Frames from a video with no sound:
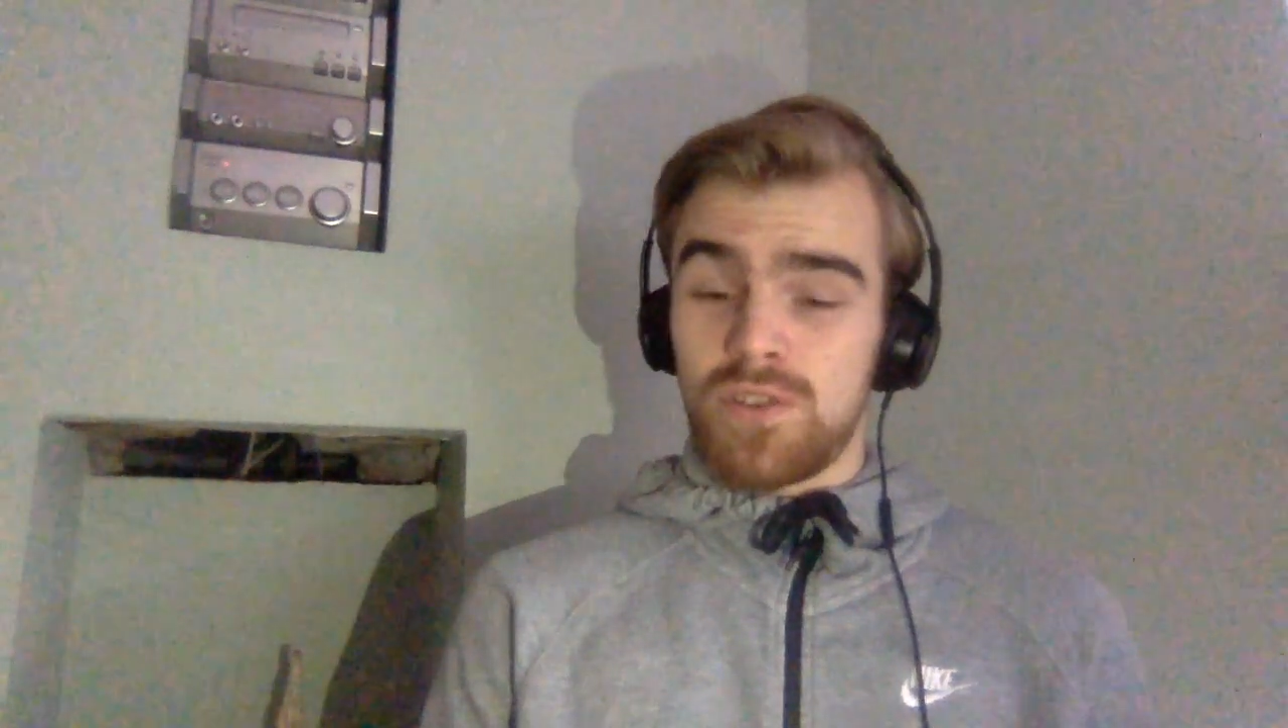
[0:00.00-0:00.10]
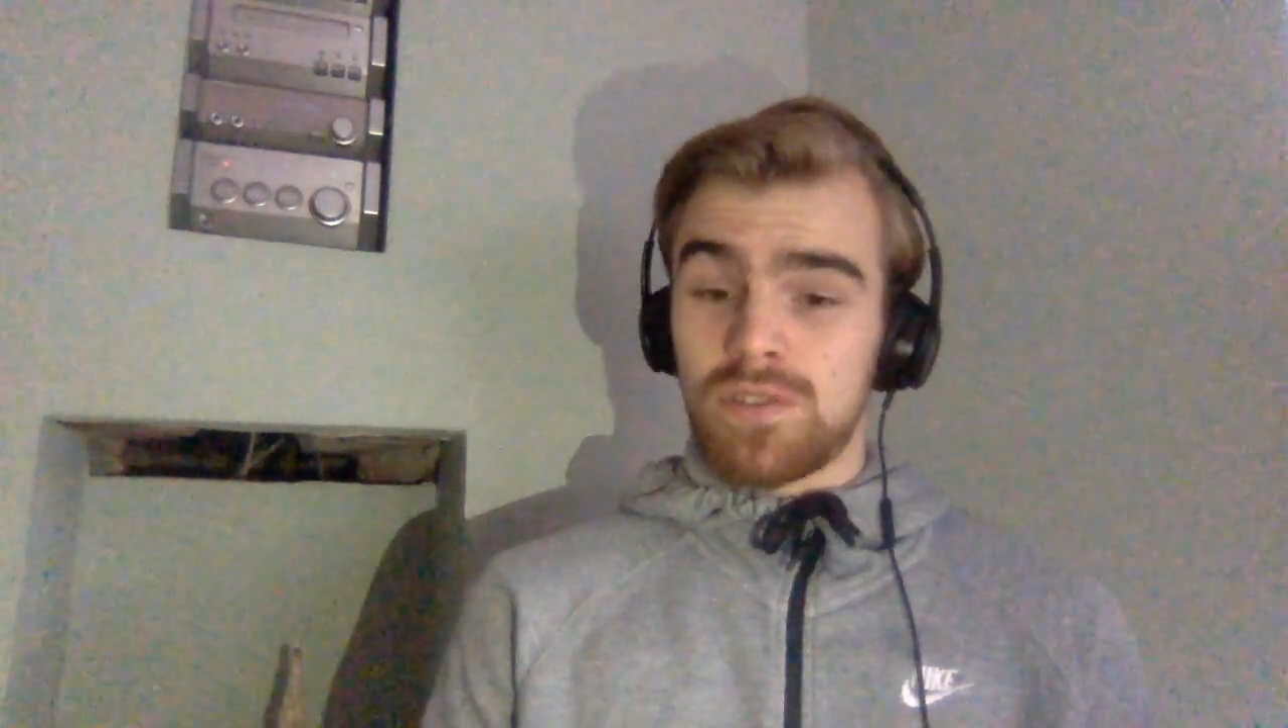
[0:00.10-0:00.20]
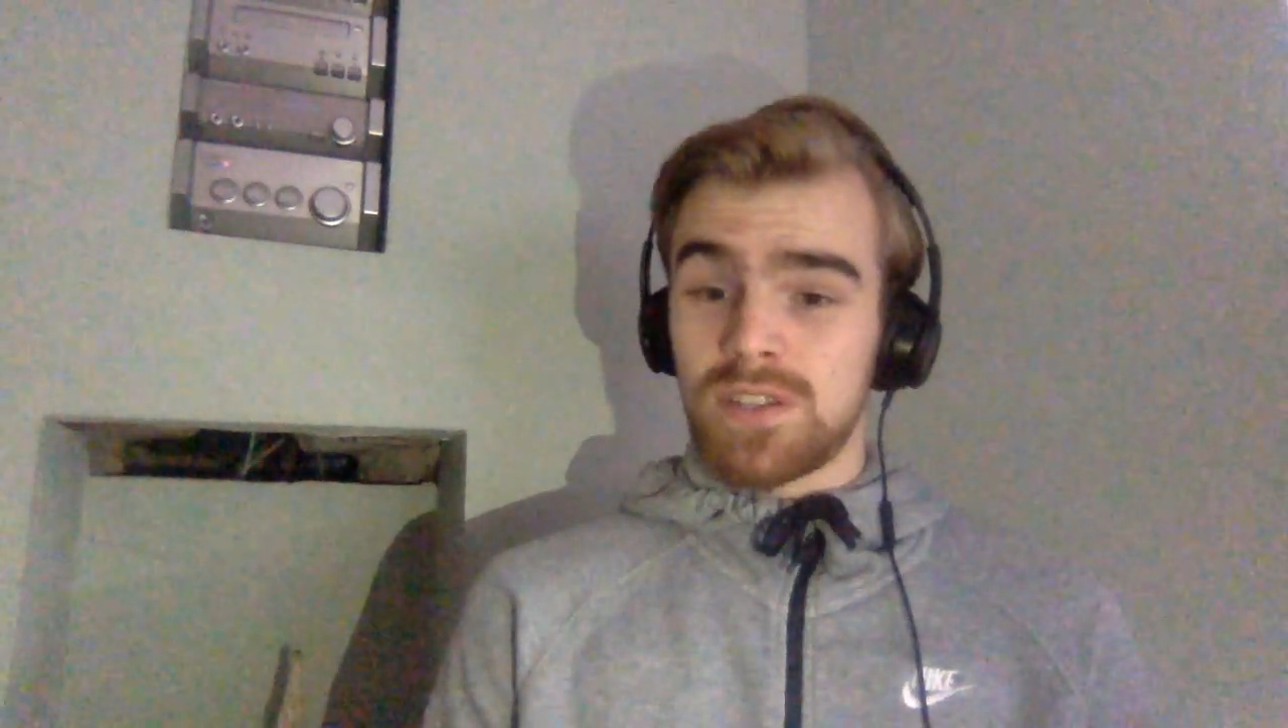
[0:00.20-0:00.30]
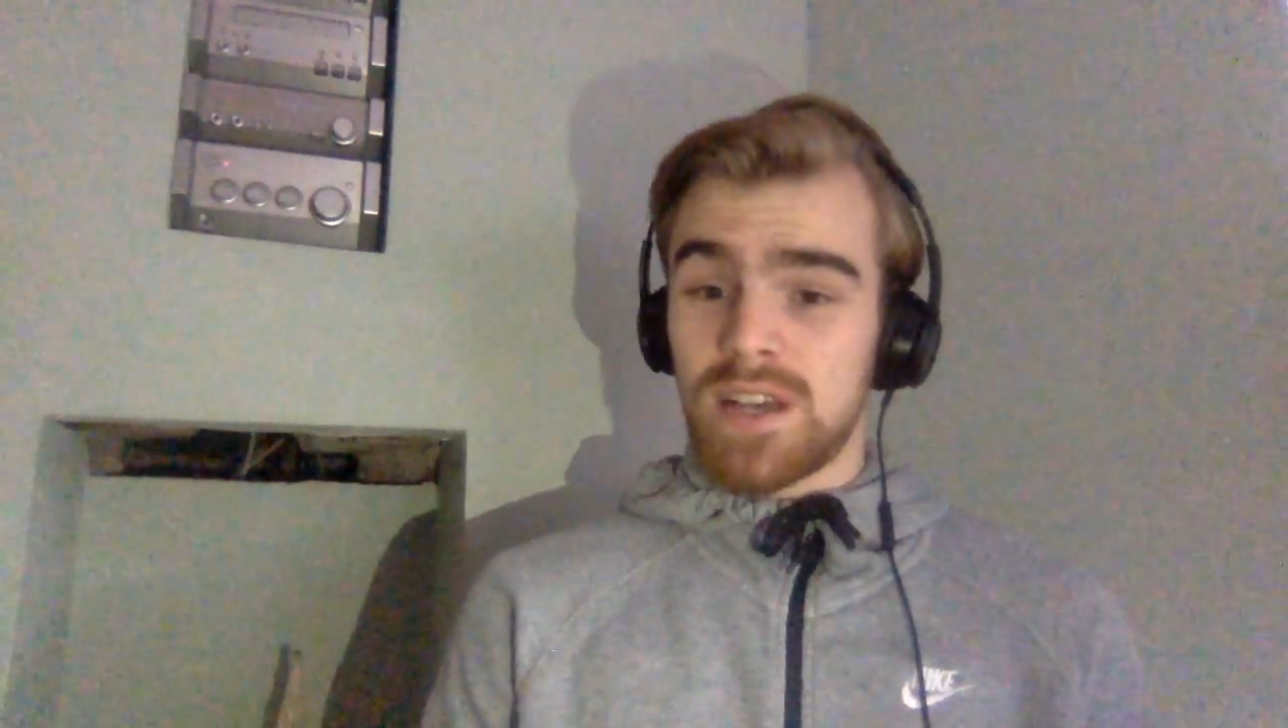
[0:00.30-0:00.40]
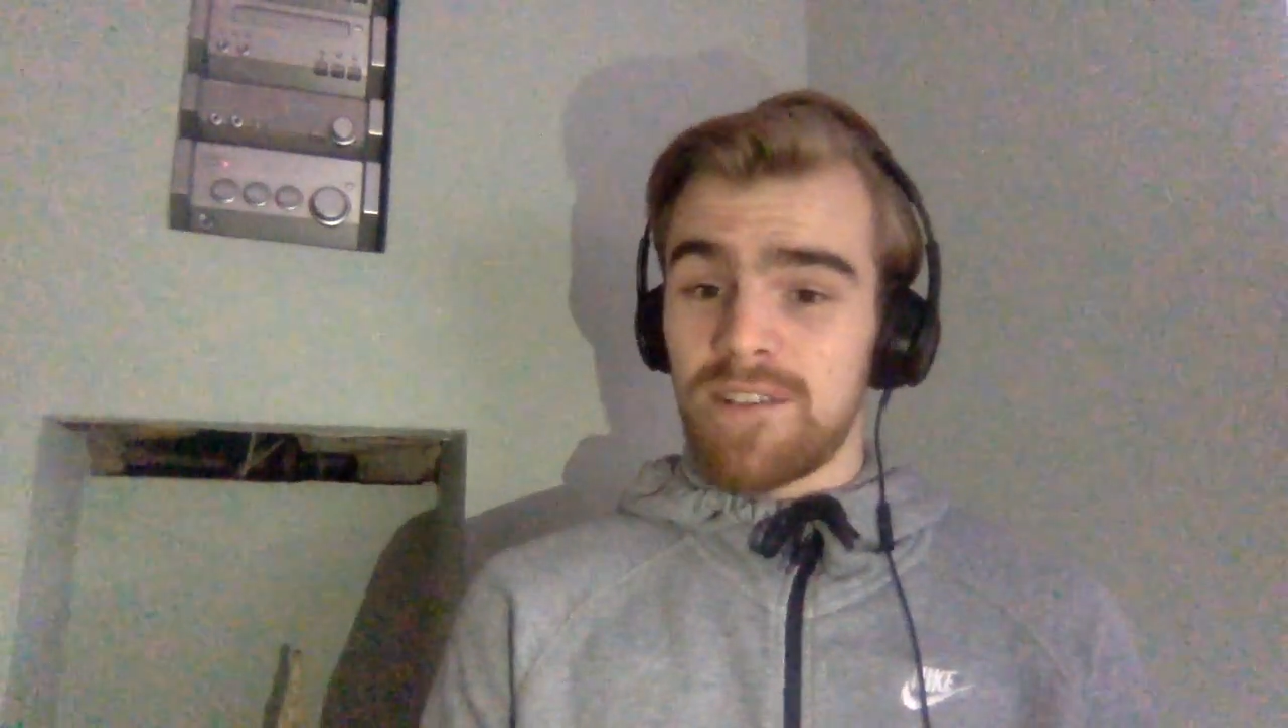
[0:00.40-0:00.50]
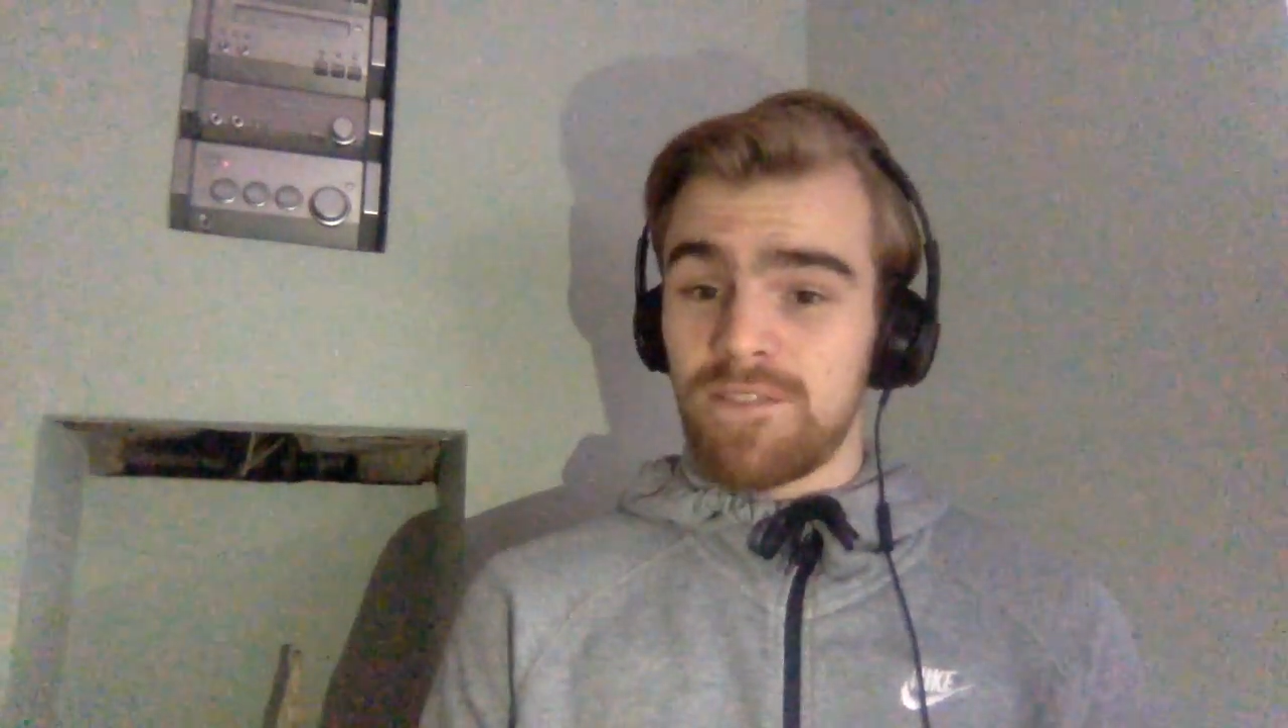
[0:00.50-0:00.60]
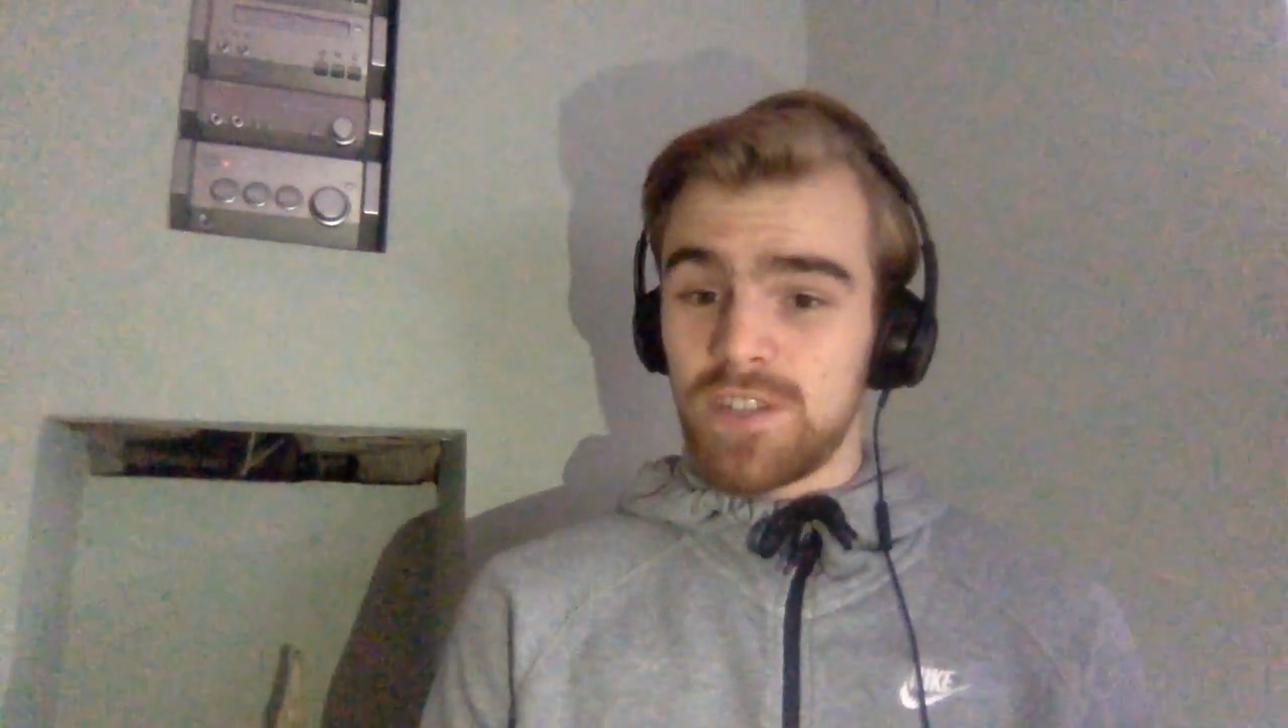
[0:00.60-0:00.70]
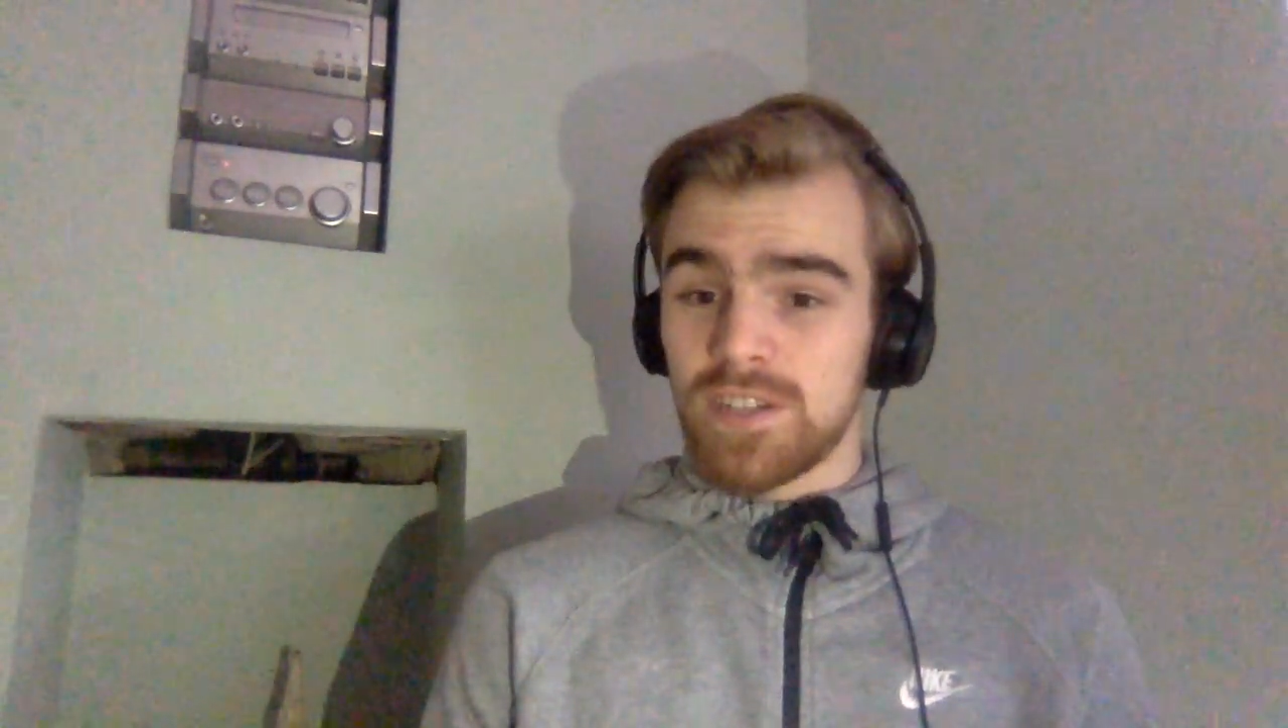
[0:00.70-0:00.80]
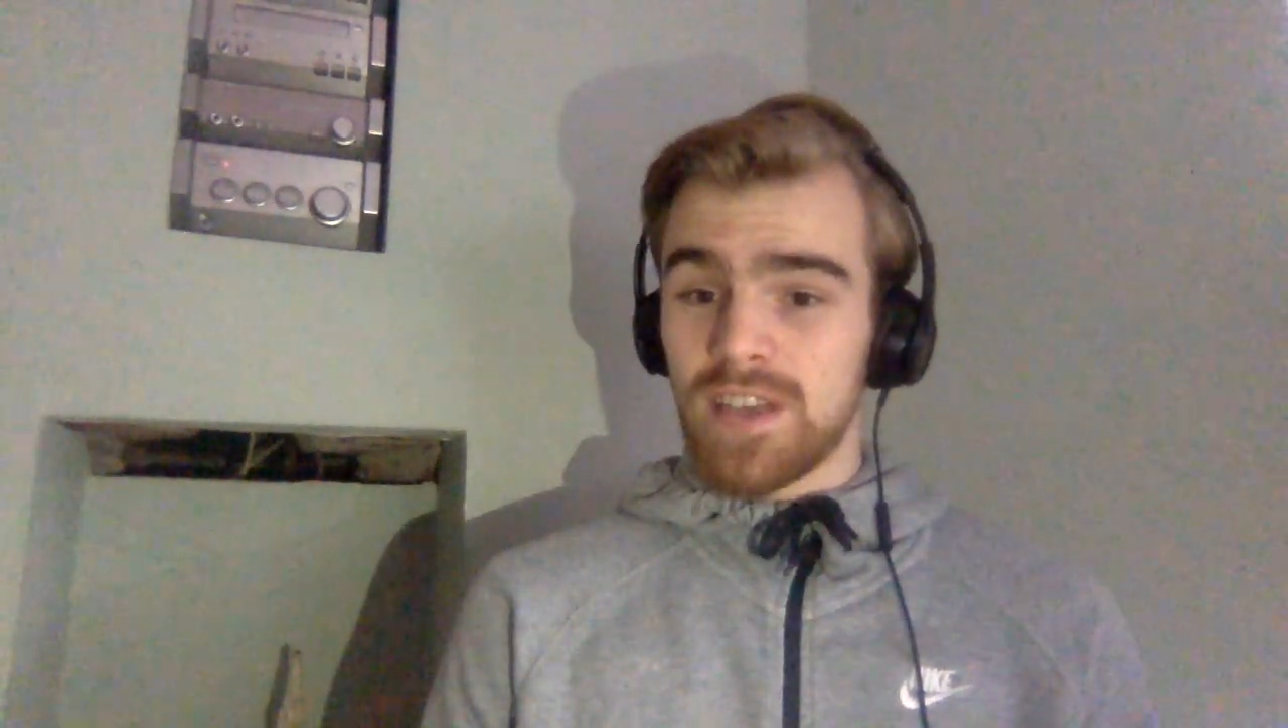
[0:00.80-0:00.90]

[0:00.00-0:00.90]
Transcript: other side for this